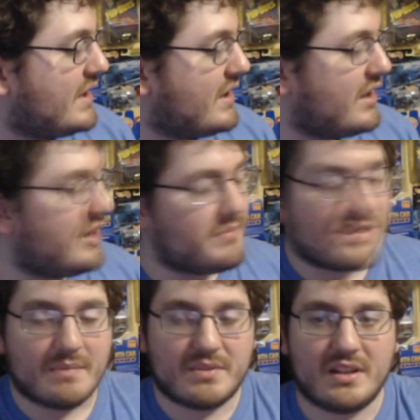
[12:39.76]

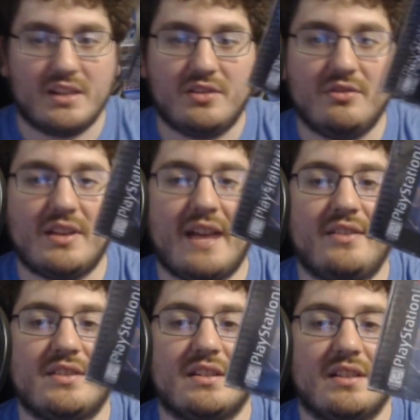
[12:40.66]
SimCity
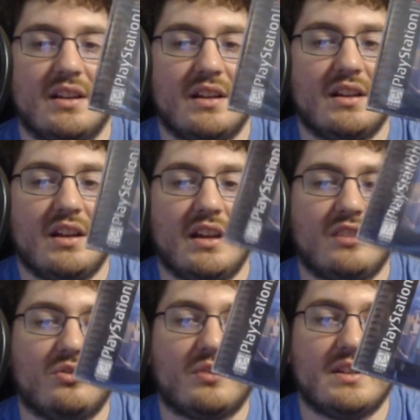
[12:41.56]
2000.
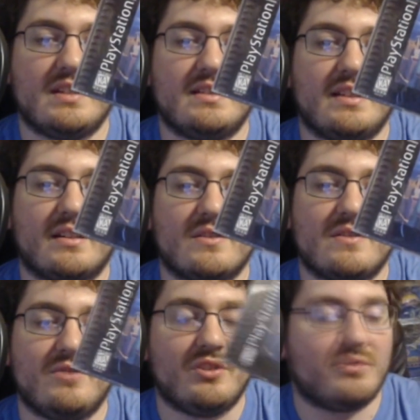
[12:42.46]
Ignore these stickers if
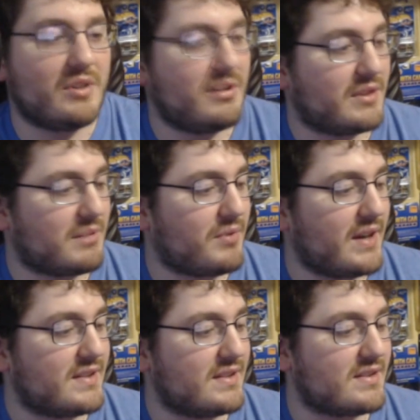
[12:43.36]
you can read what the
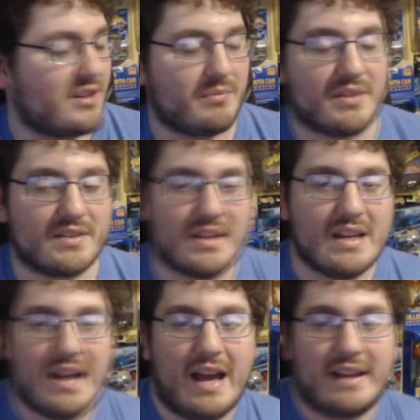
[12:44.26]
price is on them, because
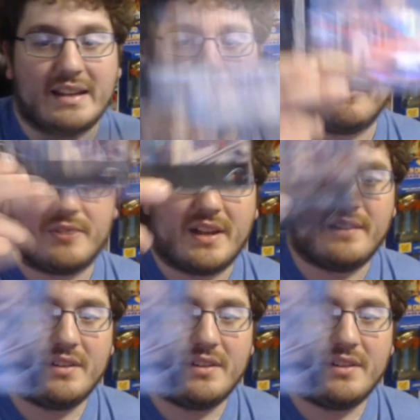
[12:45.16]
I didn't get them for that.